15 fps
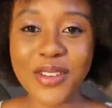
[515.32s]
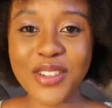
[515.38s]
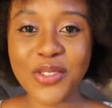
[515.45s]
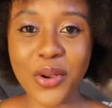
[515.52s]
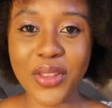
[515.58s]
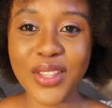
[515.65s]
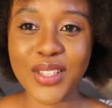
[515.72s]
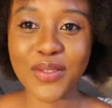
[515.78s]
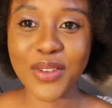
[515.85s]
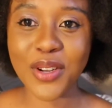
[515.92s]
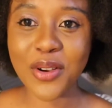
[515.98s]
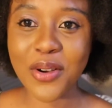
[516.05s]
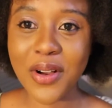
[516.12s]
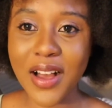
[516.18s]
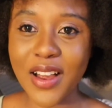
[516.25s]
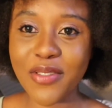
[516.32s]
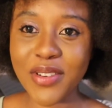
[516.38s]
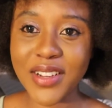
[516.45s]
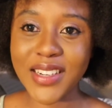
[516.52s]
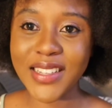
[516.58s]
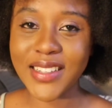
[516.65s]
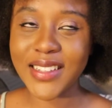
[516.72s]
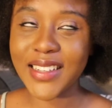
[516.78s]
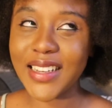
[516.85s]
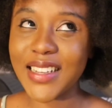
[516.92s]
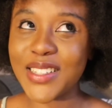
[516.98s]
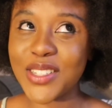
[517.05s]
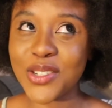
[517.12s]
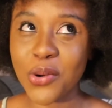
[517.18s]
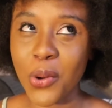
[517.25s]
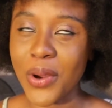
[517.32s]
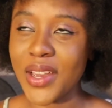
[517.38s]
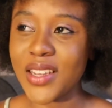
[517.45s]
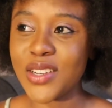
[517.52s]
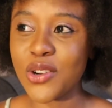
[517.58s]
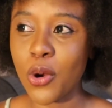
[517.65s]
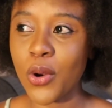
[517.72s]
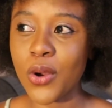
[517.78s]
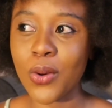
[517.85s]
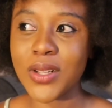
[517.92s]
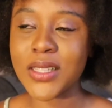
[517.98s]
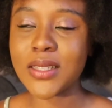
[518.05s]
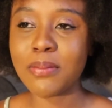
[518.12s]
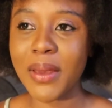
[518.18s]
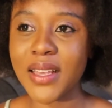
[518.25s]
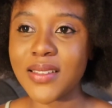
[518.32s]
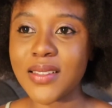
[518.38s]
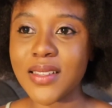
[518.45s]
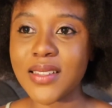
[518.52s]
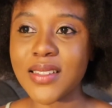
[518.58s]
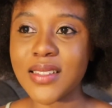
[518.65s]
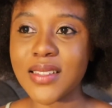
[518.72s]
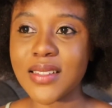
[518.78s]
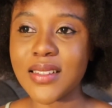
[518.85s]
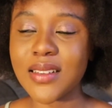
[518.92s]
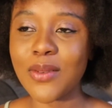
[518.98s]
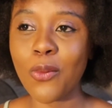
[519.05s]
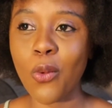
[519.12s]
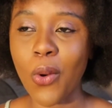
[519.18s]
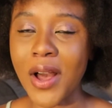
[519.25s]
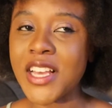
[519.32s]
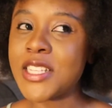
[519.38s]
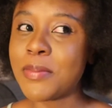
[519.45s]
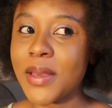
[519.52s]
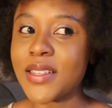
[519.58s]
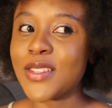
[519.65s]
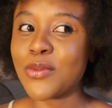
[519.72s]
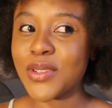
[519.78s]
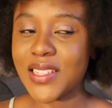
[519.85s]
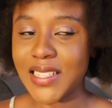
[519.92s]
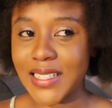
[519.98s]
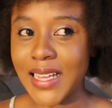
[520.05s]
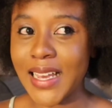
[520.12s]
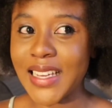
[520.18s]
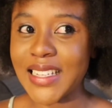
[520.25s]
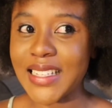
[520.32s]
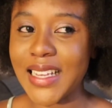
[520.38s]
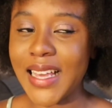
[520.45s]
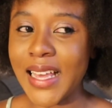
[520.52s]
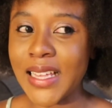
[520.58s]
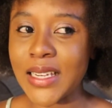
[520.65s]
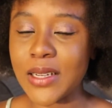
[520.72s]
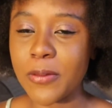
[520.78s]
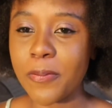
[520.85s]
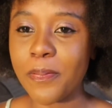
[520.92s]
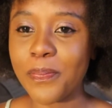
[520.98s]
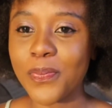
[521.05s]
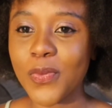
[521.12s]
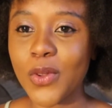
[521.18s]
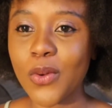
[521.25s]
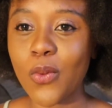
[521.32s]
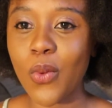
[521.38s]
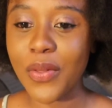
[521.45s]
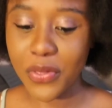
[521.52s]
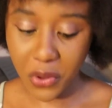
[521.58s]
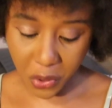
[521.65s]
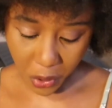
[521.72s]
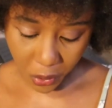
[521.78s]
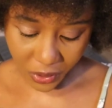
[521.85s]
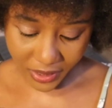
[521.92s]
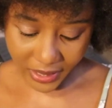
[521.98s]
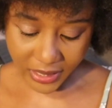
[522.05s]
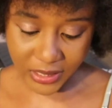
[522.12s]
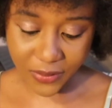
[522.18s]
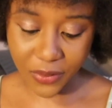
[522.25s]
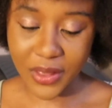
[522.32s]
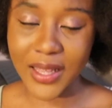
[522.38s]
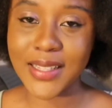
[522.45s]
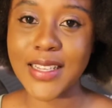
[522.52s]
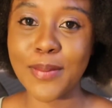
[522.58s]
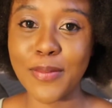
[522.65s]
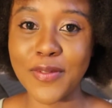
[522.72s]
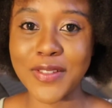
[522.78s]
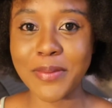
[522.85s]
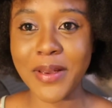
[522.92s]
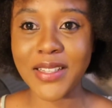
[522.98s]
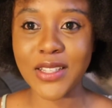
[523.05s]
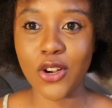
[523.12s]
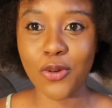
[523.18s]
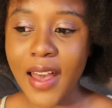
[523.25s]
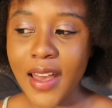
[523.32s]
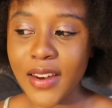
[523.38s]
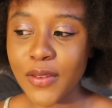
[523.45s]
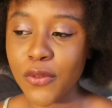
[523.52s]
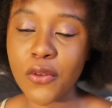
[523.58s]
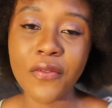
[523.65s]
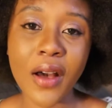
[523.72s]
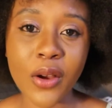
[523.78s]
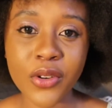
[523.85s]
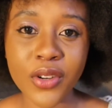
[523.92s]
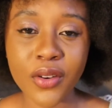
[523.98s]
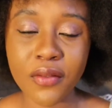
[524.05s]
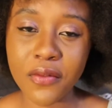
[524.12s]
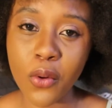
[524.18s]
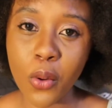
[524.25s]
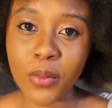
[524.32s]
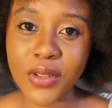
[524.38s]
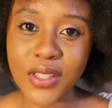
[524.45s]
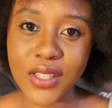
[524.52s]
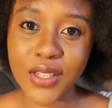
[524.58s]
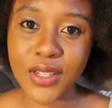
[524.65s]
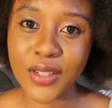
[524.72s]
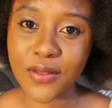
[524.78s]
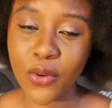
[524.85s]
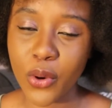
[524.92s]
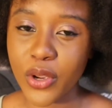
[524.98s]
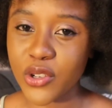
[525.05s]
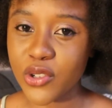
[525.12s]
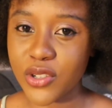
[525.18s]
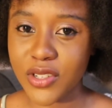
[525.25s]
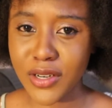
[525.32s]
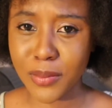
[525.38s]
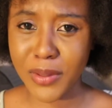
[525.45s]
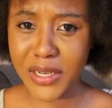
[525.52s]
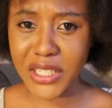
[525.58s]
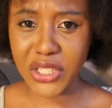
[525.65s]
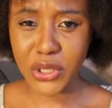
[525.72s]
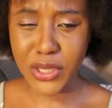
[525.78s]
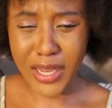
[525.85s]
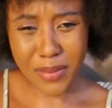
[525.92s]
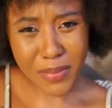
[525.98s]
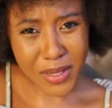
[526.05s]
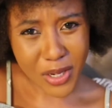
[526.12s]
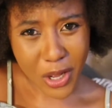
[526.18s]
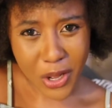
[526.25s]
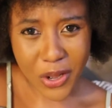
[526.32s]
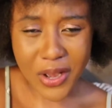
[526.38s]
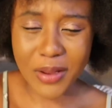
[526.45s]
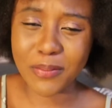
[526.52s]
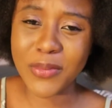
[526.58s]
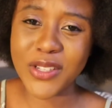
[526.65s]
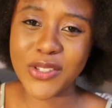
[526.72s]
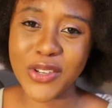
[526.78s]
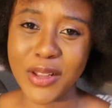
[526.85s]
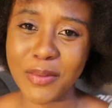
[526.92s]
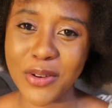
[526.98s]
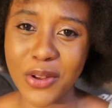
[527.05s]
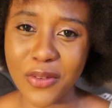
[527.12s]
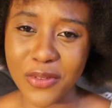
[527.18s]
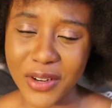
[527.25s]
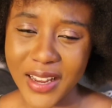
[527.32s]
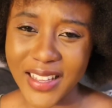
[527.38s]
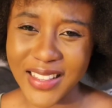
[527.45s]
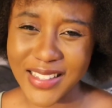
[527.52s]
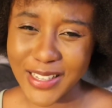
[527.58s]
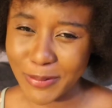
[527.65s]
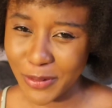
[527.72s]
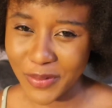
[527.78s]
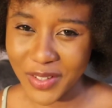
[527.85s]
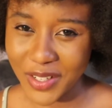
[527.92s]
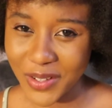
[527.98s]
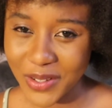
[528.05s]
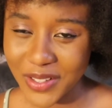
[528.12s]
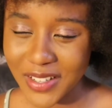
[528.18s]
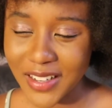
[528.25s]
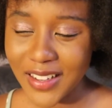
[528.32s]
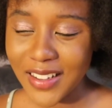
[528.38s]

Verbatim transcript: you enjoyed this video. I really enjoy knowing why spaces were designed and what the goal is for that type of space. And if you found it informative or interesting, please do let me know, and please do let me know if you like these type of videos.